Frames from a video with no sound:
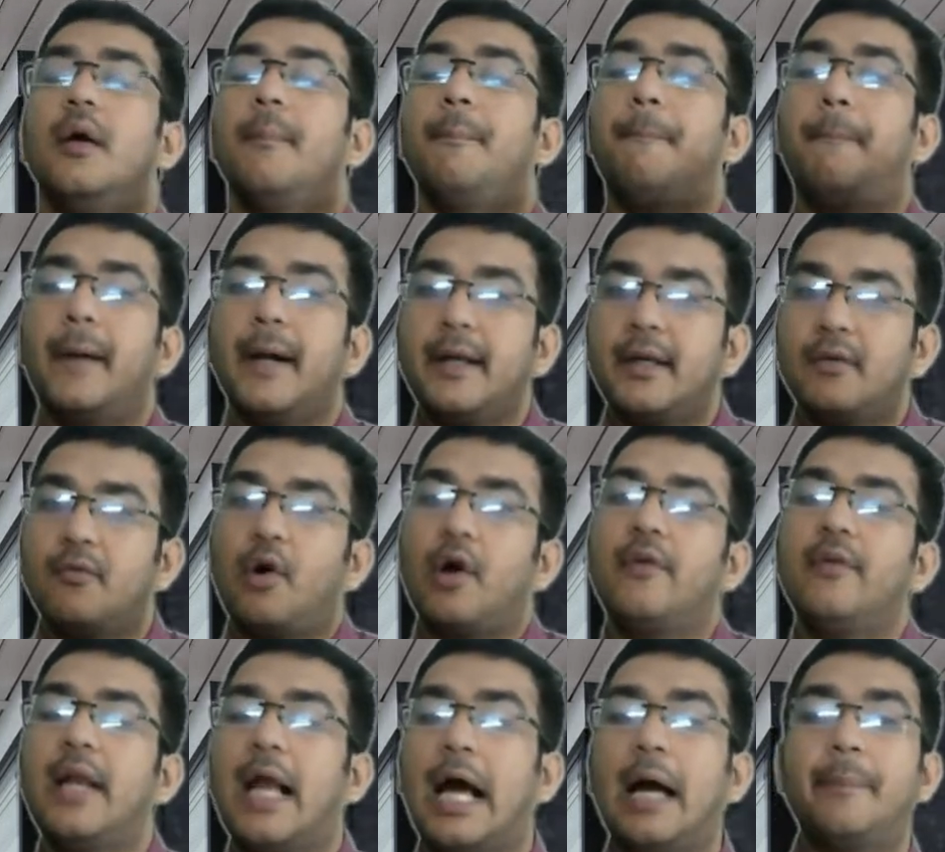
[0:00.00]
but what
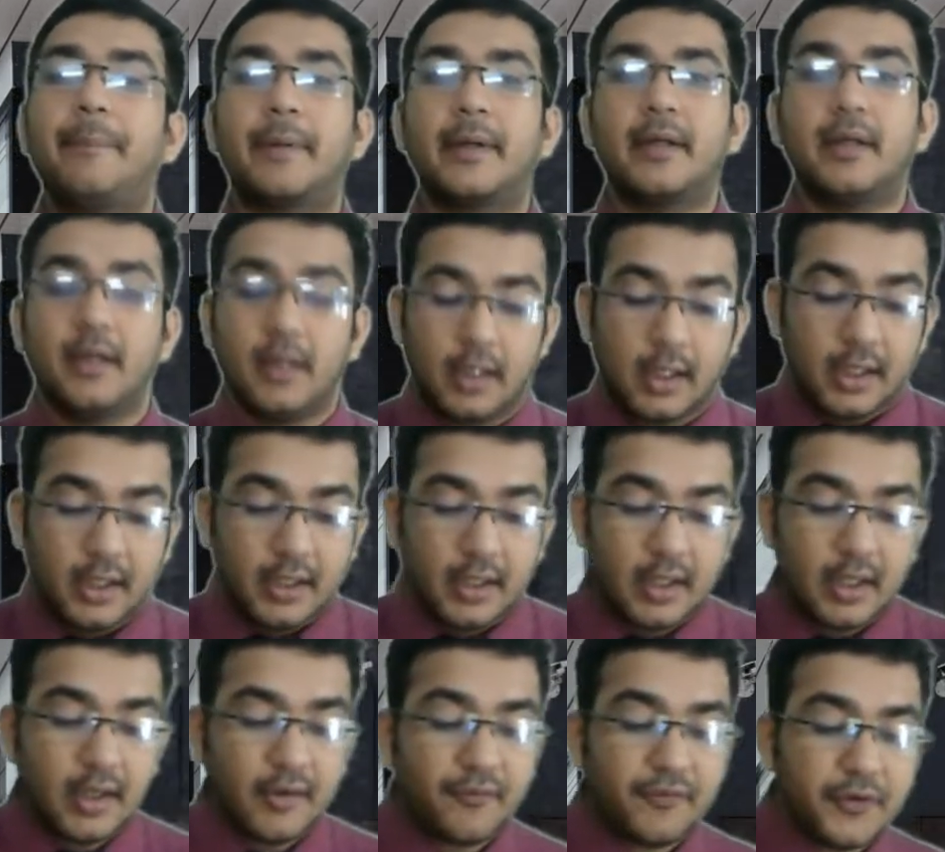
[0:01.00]
will happen
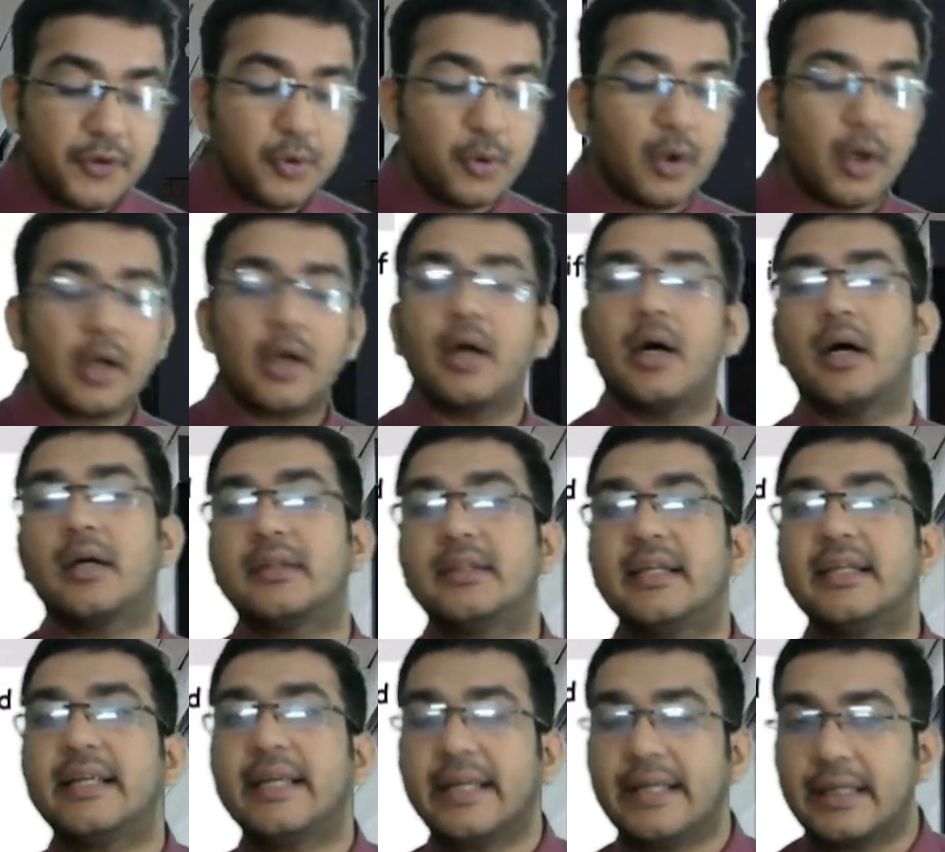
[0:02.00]
if your
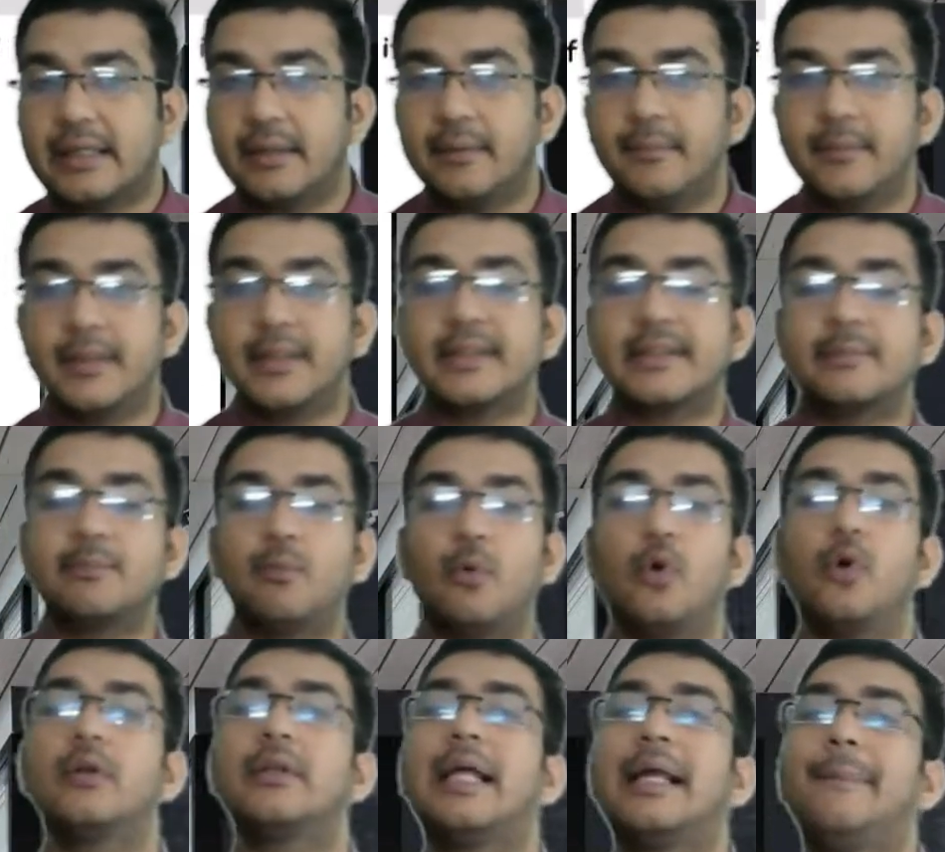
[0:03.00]
other income is
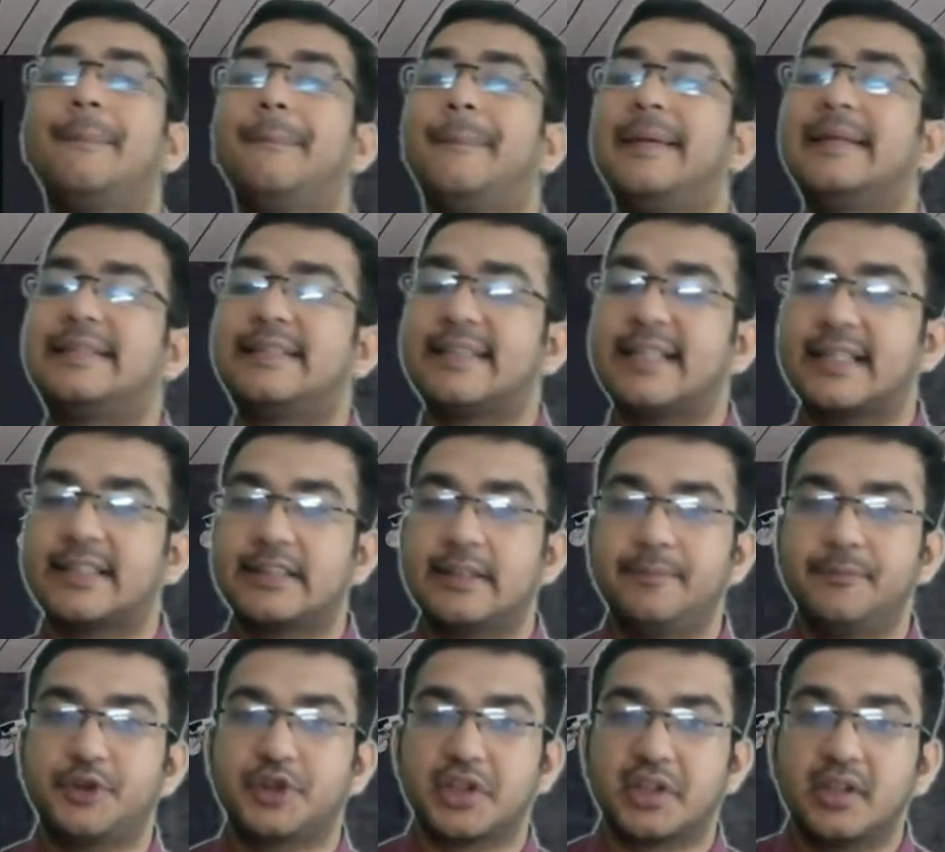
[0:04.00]
more than basic
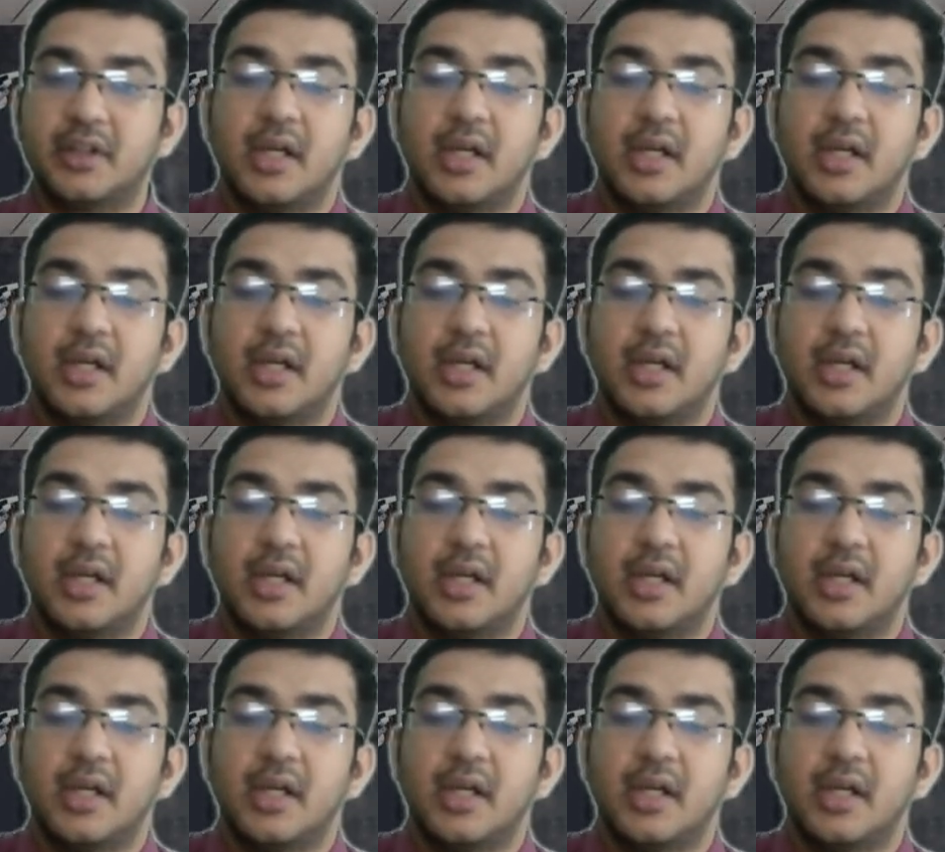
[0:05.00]
exemption?